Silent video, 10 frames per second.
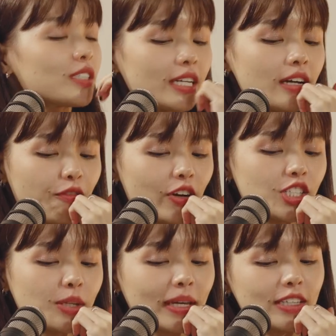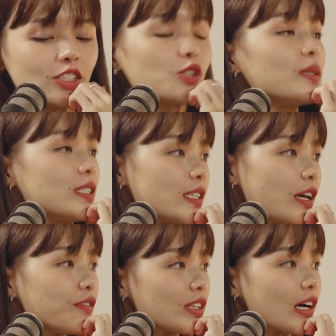think a friendship can still be
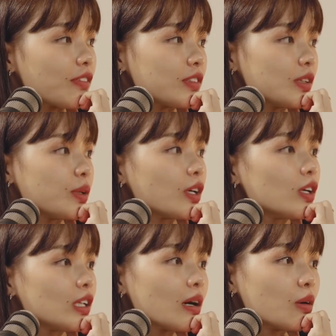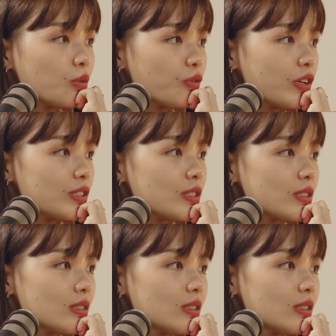saved after we call out our good friends?